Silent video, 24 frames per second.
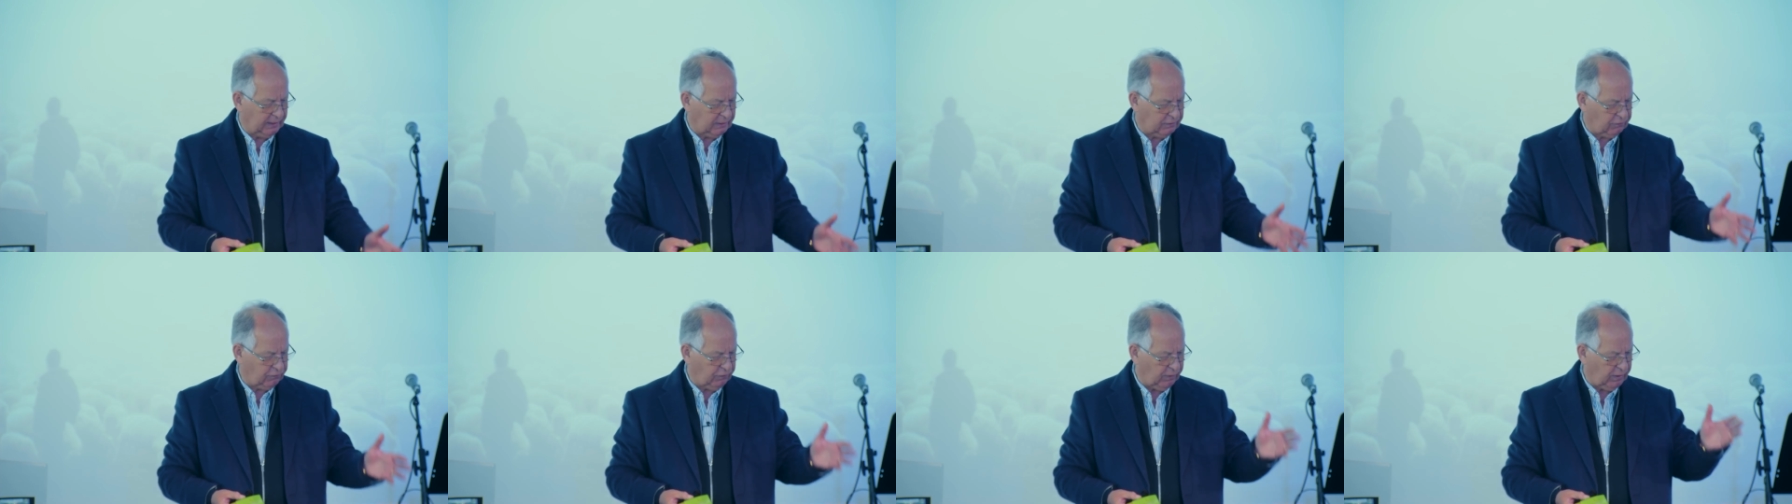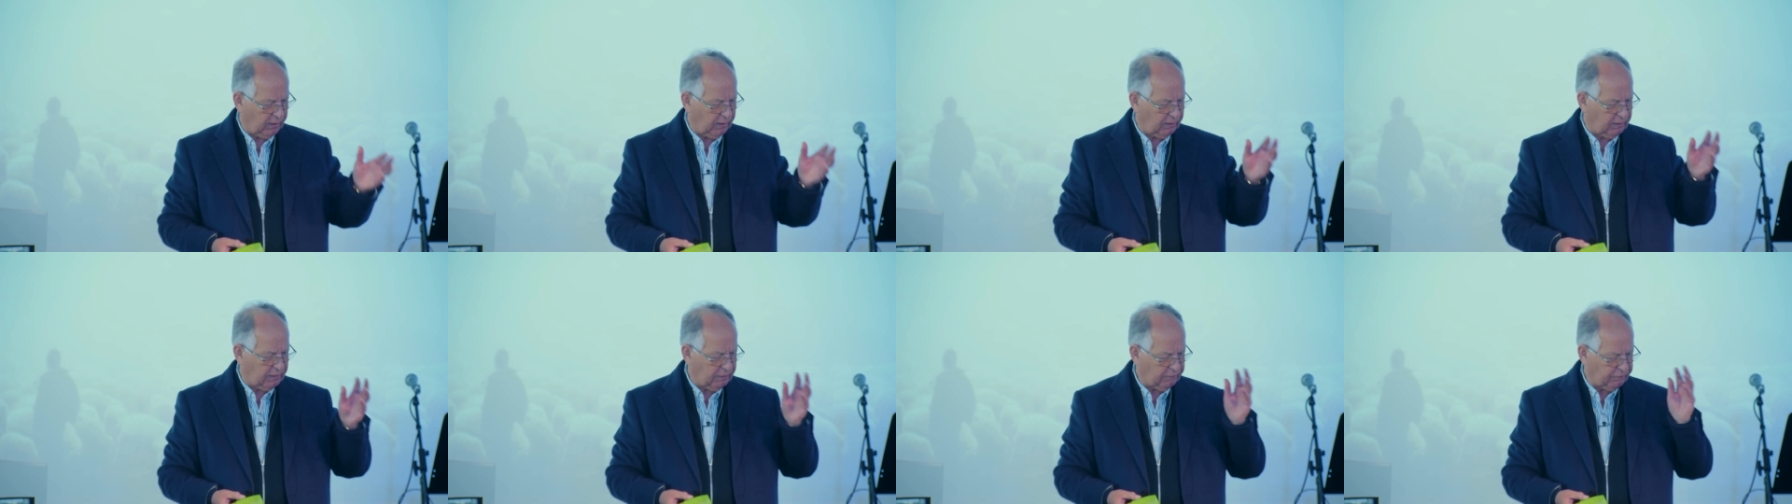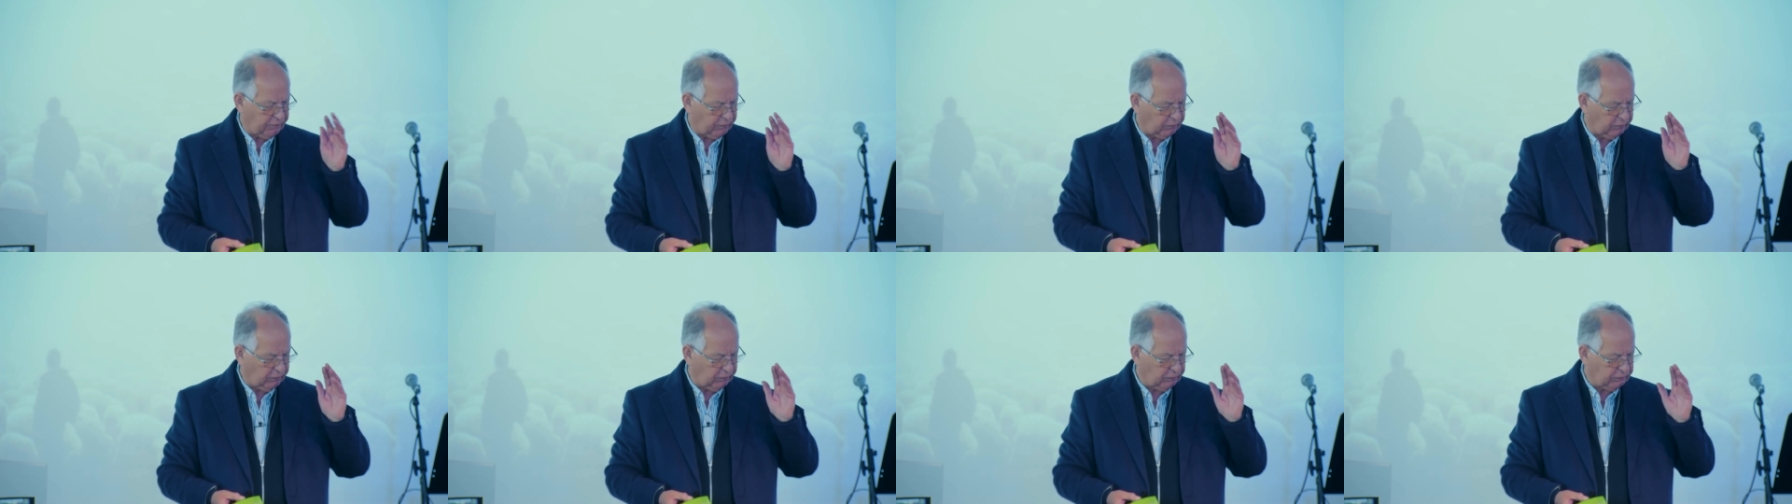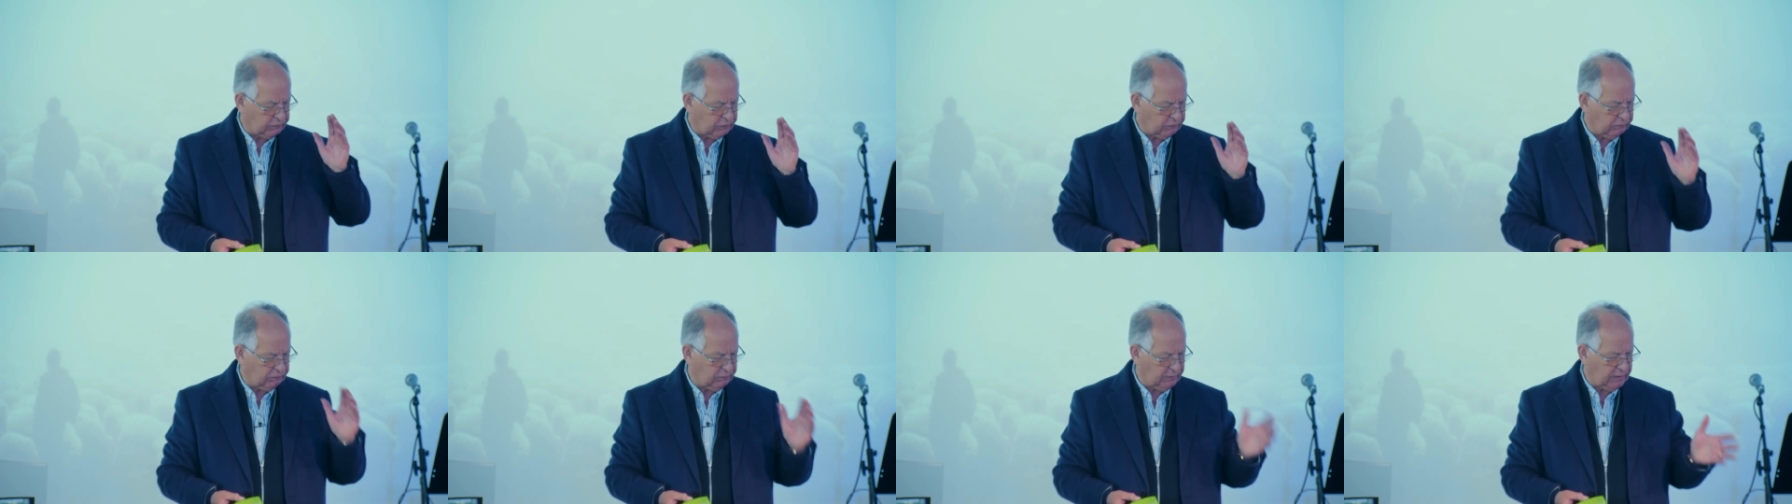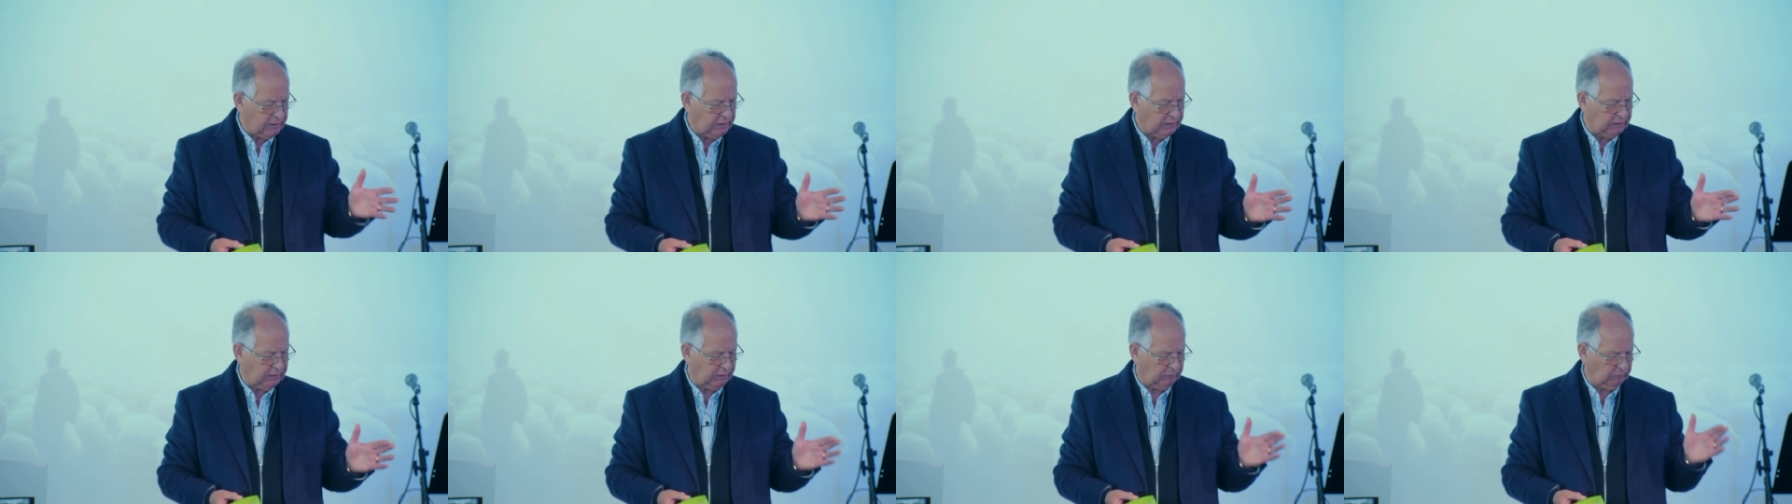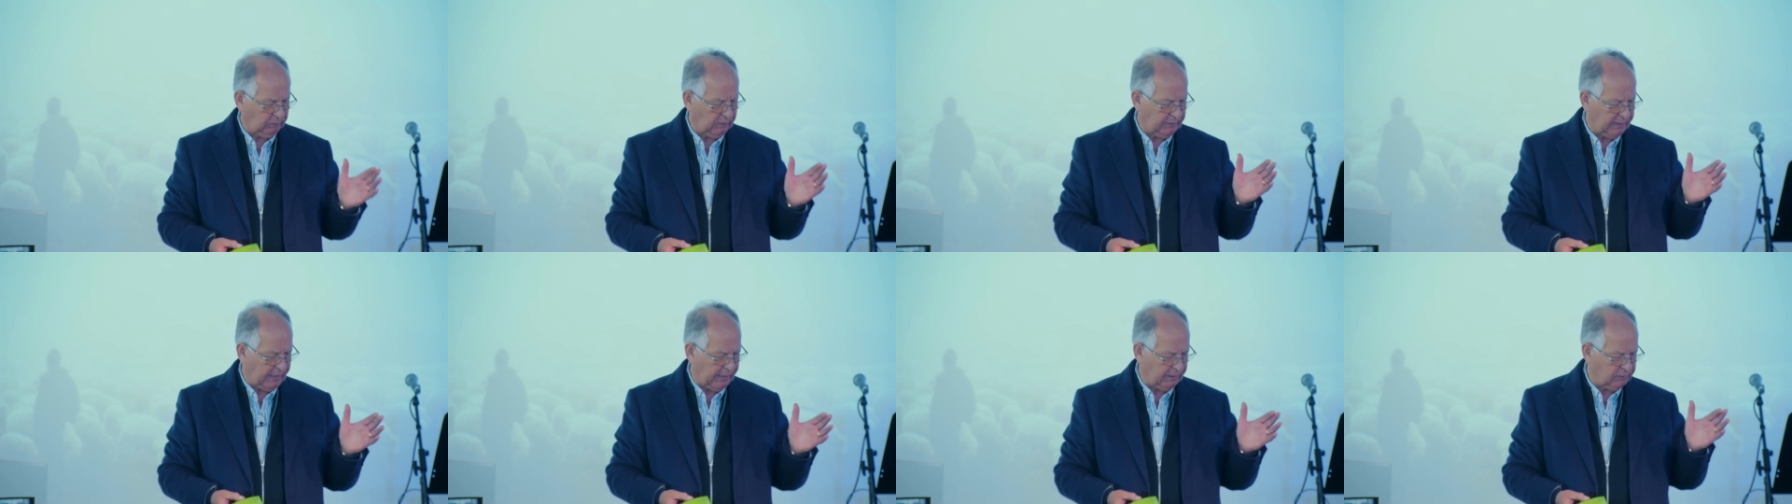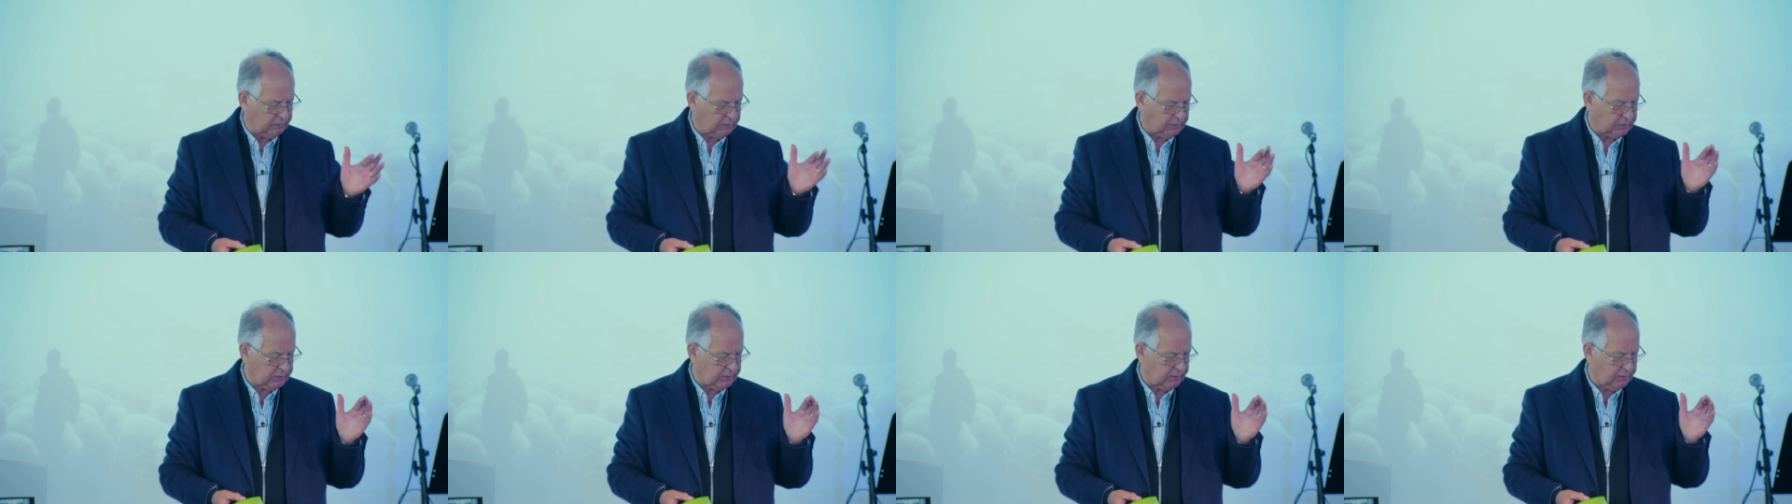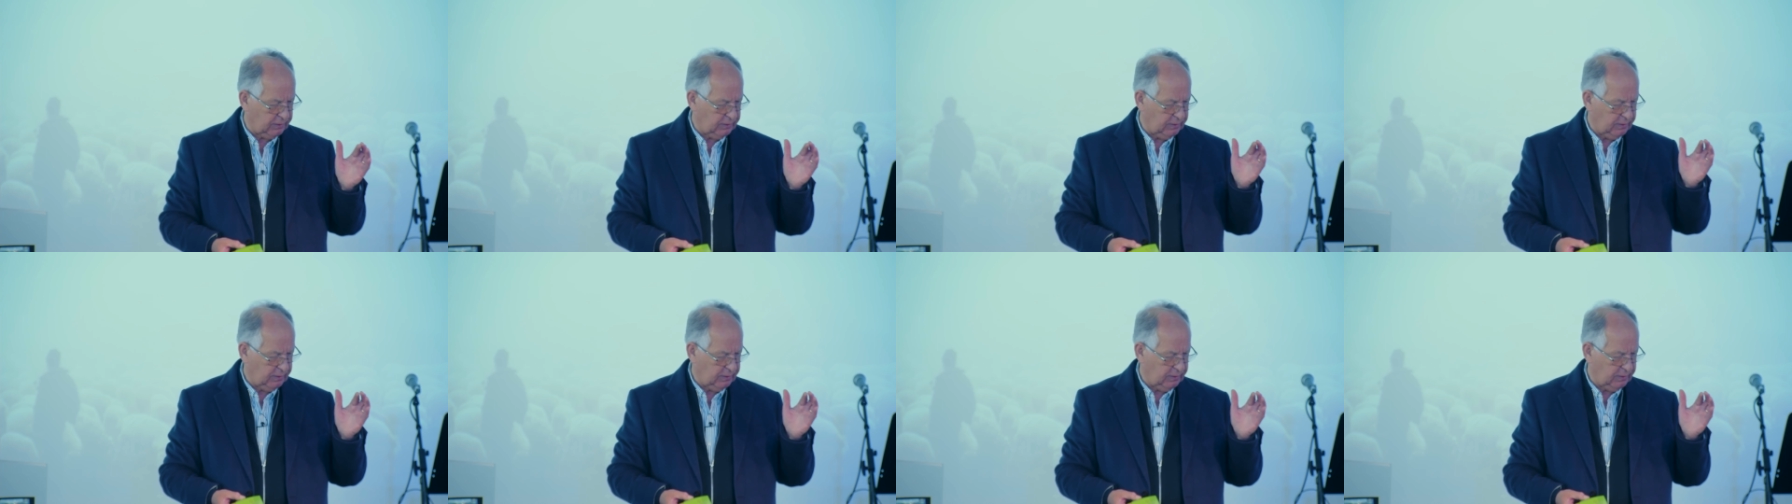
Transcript: It's very difficult to read it without